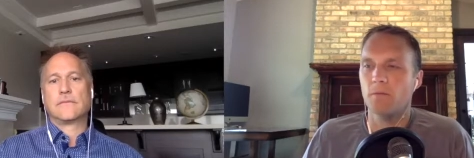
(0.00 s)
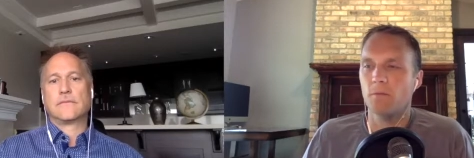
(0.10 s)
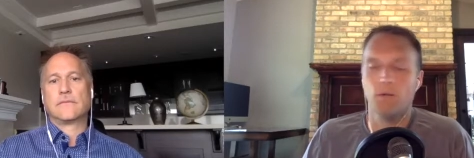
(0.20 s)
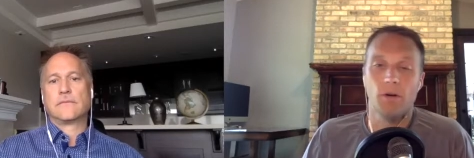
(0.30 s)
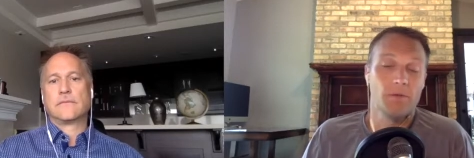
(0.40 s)

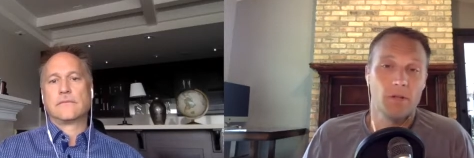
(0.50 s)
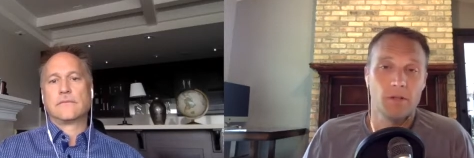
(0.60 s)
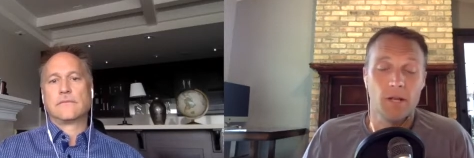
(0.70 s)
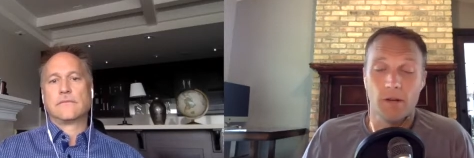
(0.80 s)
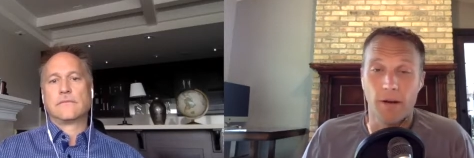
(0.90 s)
Speaker 1: you don't have to
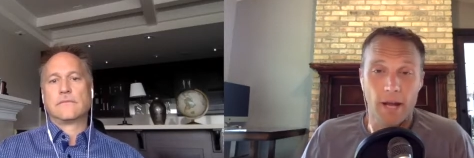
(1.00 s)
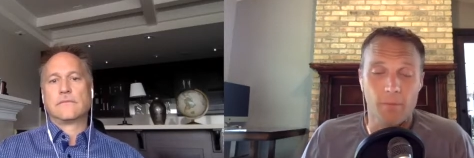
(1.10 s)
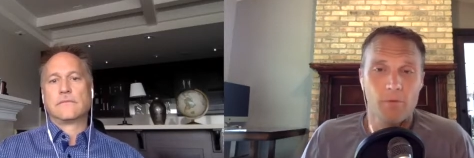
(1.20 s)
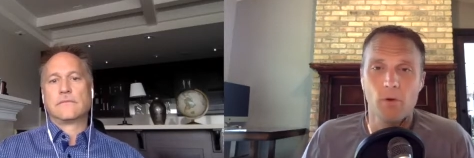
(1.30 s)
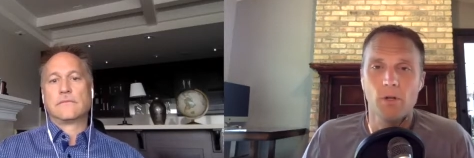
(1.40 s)
say a
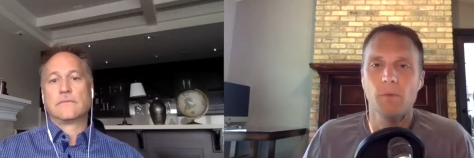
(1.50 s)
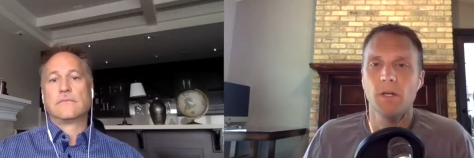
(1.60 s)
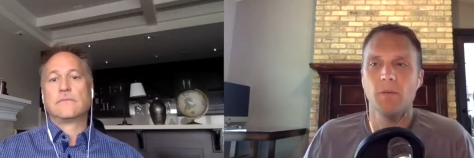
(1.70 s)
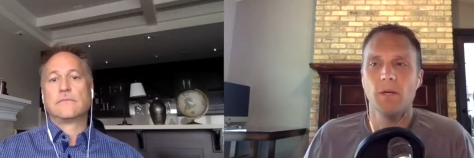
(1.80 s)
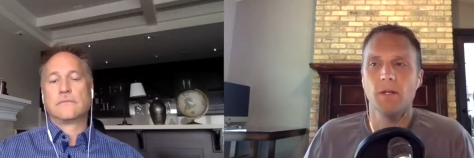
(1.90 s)
name, of course, but
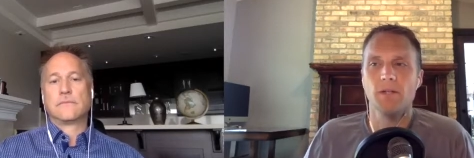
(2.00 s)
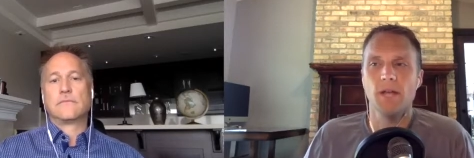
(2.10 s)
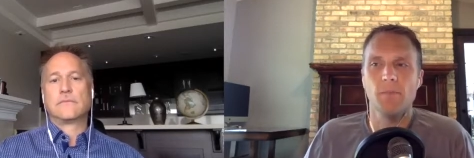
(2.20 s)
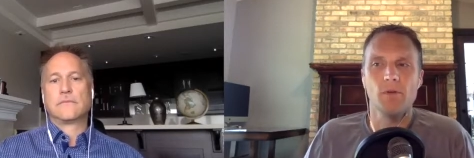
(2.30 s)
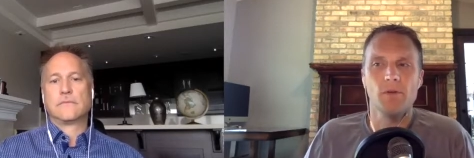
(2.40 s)
give me an
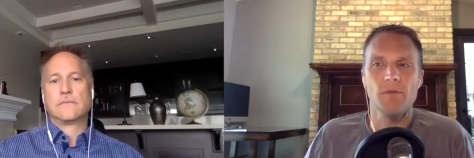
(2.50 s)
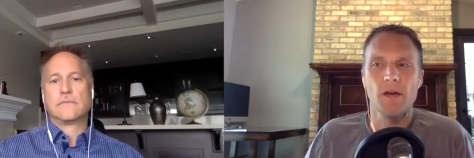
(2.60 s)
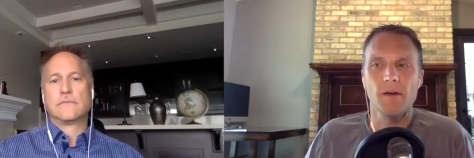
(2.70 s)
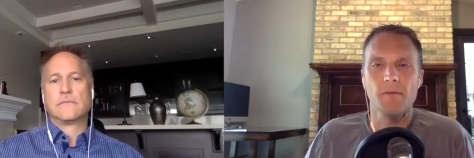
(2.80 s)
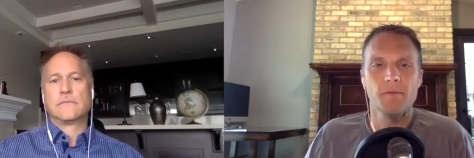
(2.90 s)
example of
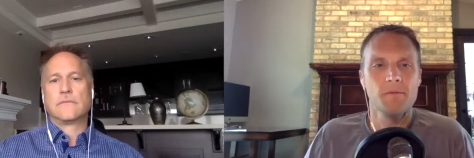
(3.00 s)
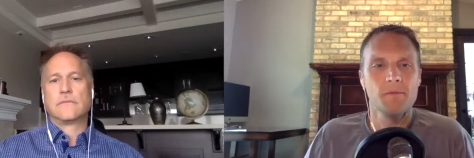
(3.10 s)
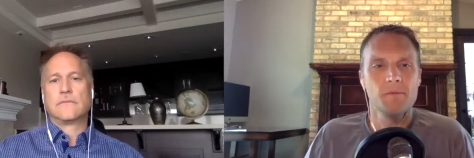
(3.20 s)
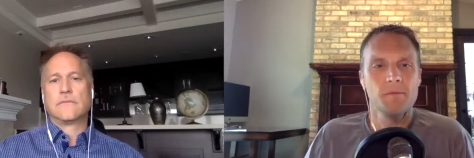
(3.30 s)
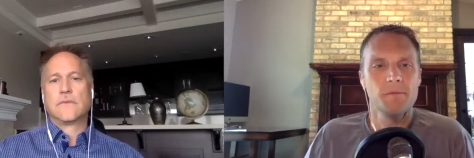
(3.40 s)
that.
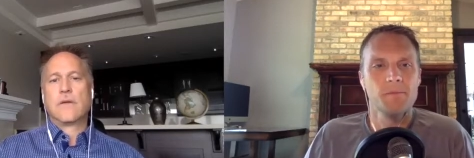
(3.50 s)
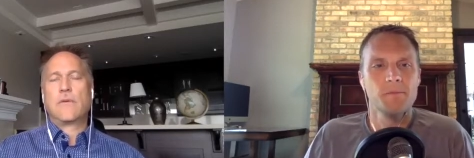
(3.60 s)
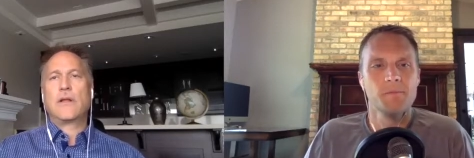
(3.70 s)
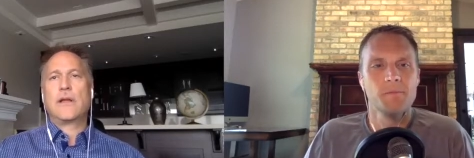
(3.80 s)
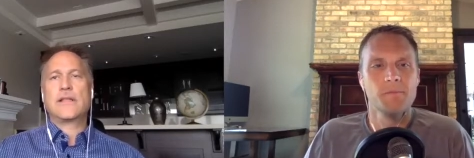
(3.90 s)
Well,
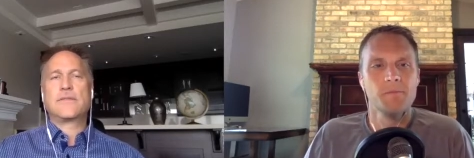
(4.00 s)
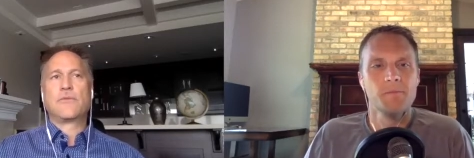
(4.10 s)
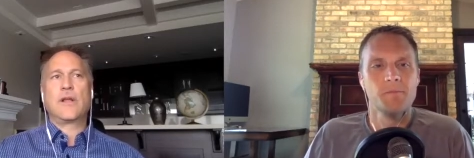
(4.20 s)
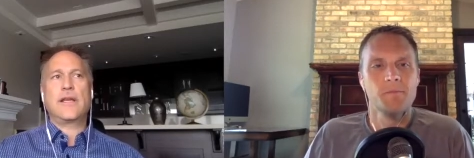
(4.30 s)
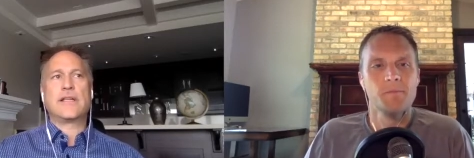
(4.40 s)
it's
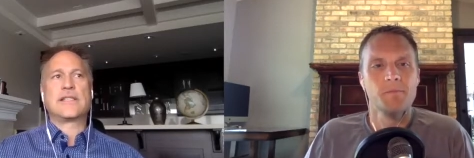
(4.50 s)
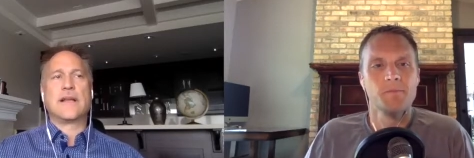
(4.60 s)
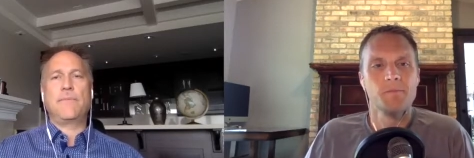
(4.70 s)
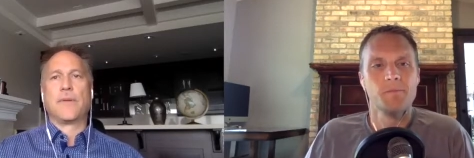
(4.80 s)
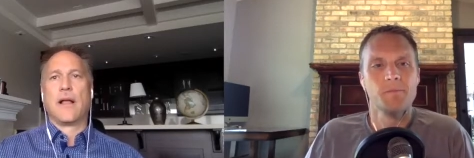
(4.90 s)
really
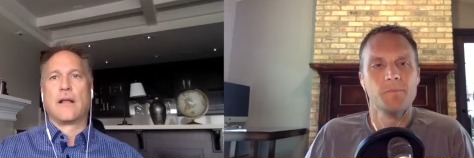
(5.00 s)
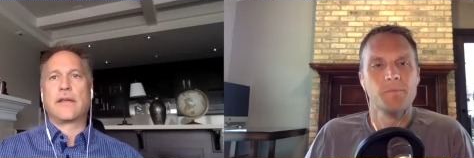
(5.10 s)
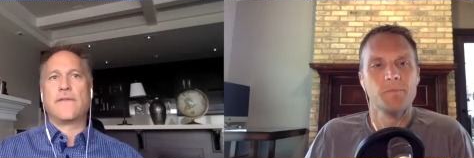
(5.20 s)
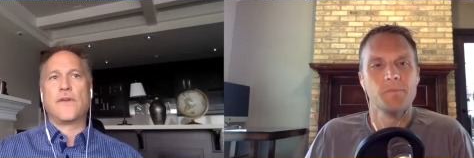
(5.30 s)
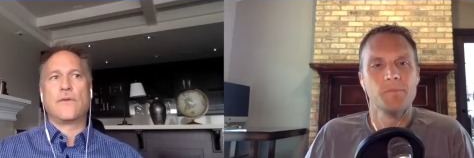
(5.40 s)
Speaker 2: simple. I'll give
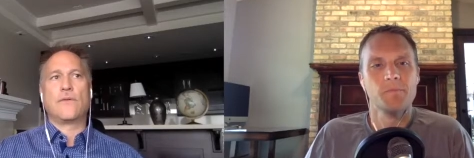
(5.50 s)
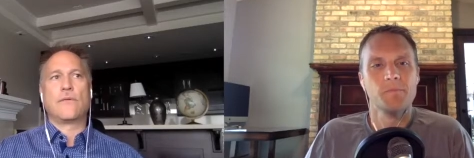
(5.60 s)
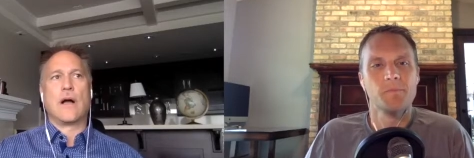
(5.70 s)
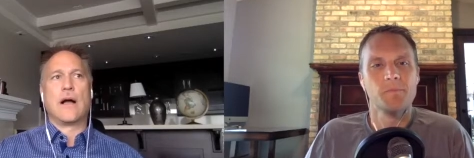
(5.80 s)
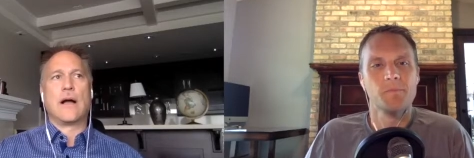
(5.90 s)
you
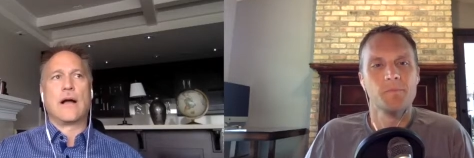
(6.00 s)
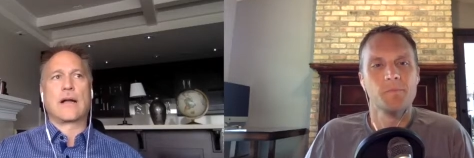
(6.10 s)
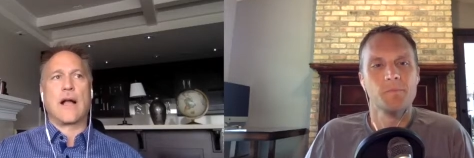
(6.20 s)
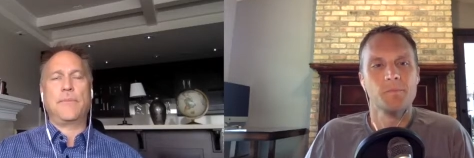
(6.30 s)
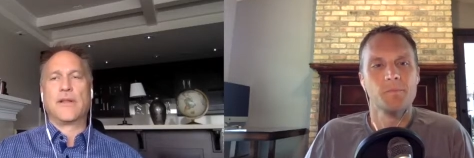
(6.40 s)
uh, a
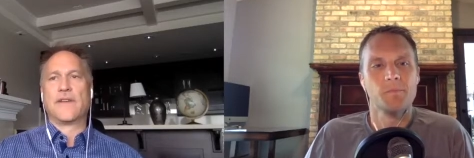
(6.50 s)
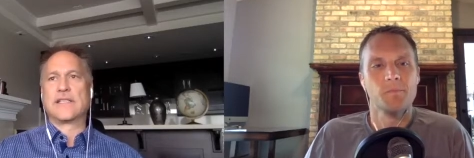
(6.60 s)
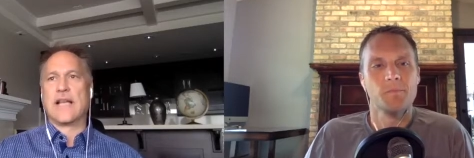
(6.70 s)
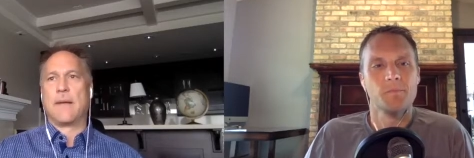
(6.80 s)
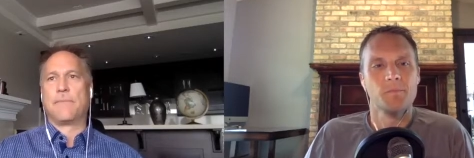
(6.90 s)
couple of
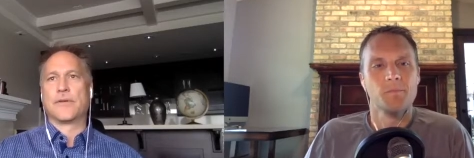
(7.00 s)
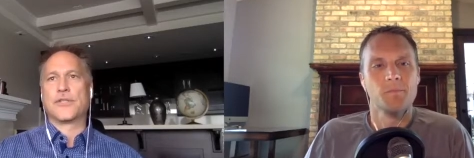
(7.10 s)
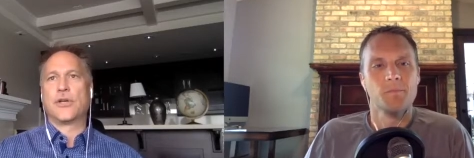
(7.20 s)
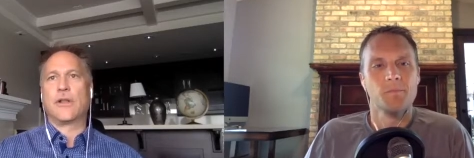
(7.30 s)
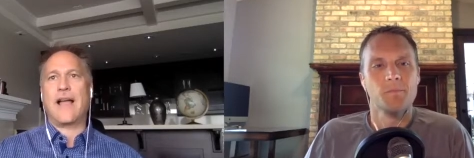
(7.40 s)
examples.
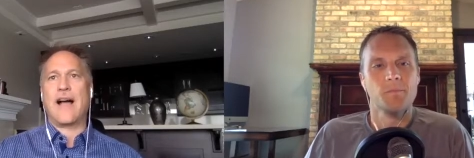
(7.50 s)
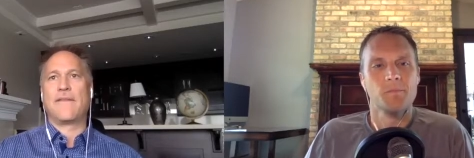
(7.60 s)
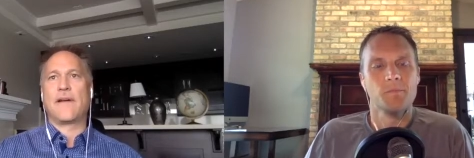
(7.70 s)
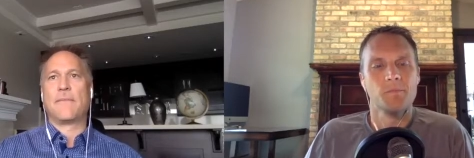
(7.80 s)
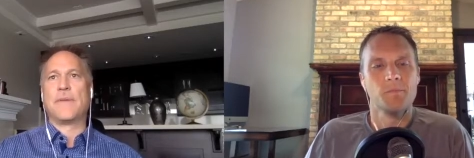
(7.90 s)
You'll have
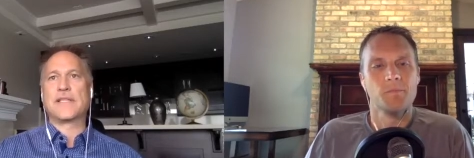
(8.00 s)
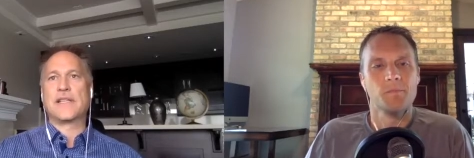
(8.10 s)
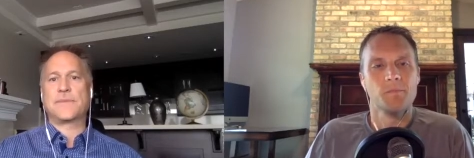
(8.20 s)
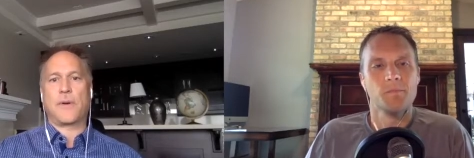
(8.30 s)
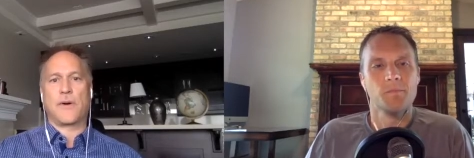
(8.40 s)
a business
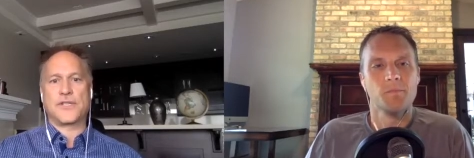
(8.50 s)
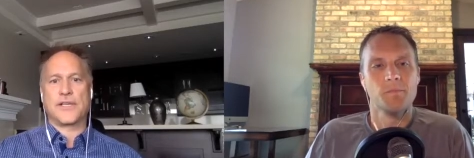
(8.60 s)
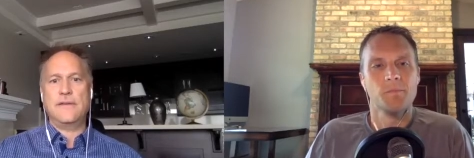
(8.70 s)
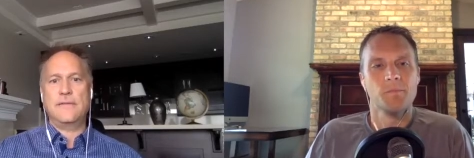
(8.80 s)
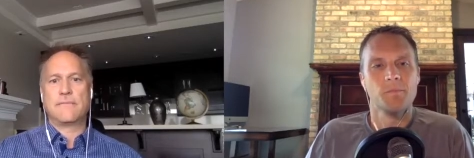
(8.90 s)

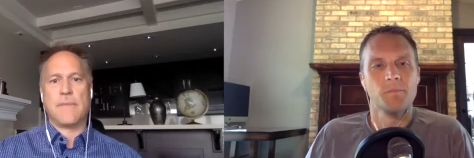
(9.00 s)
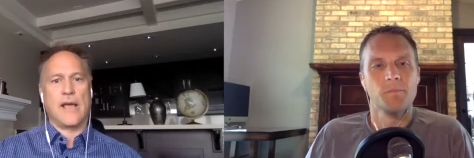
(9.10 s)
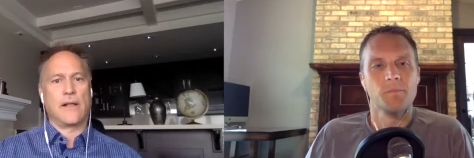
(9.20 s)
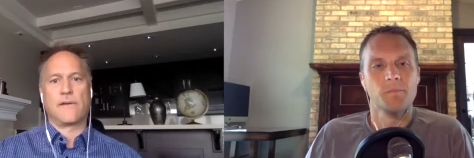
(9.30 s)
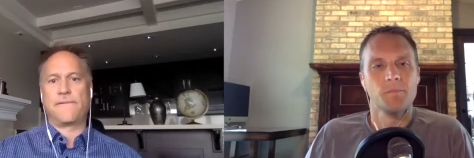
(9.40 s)
person, male
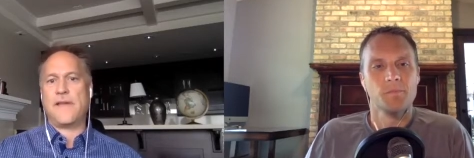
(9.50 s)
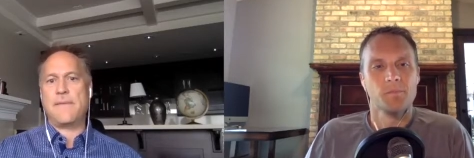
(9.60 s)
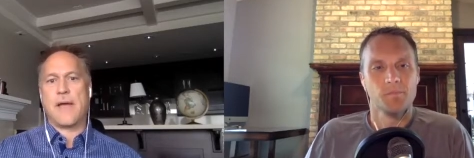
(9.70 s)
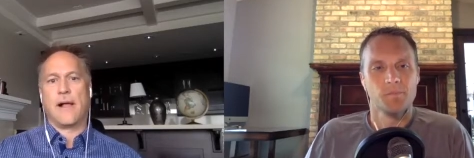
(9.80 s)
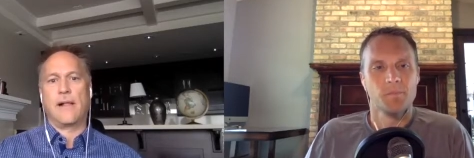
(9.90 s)
or
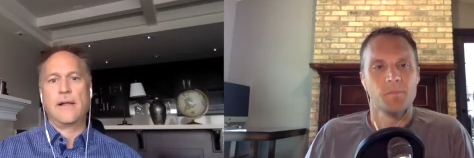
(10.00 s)
female,